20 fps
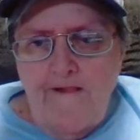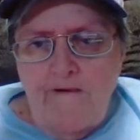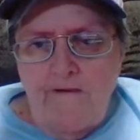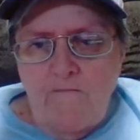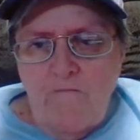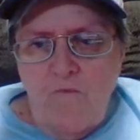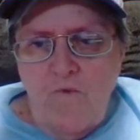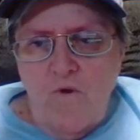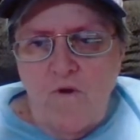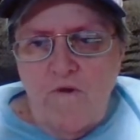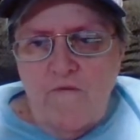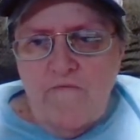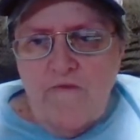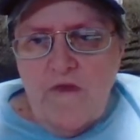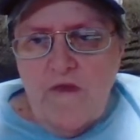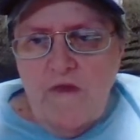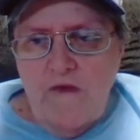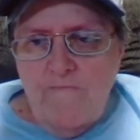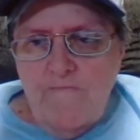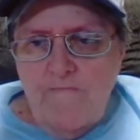more of a
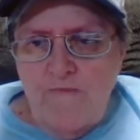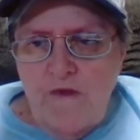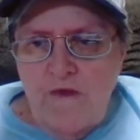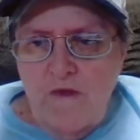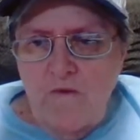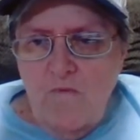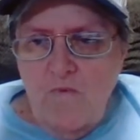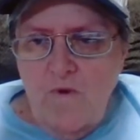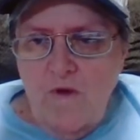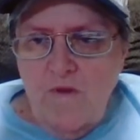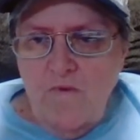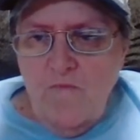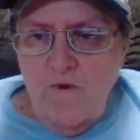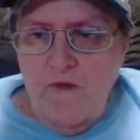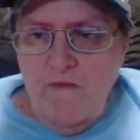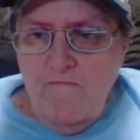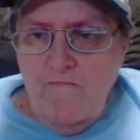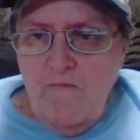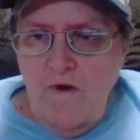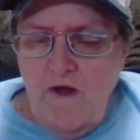hippie
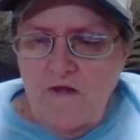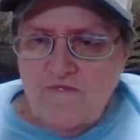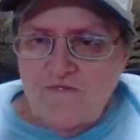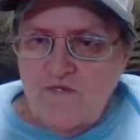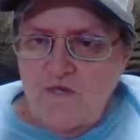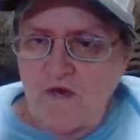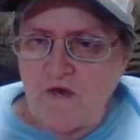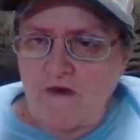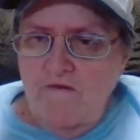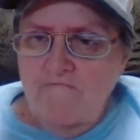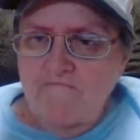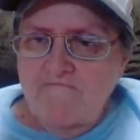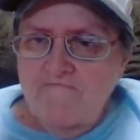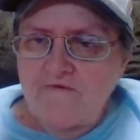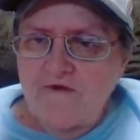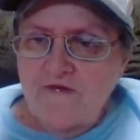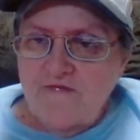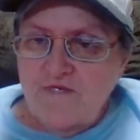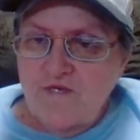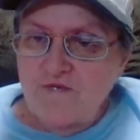win-win mindset.
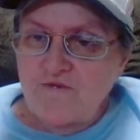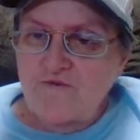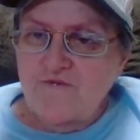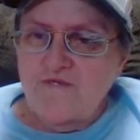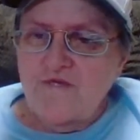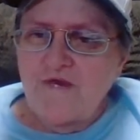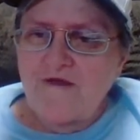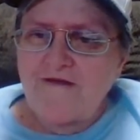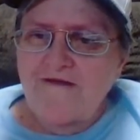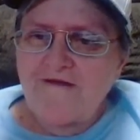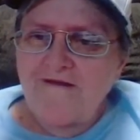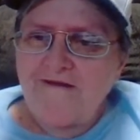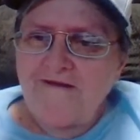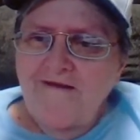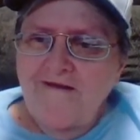That's interesting.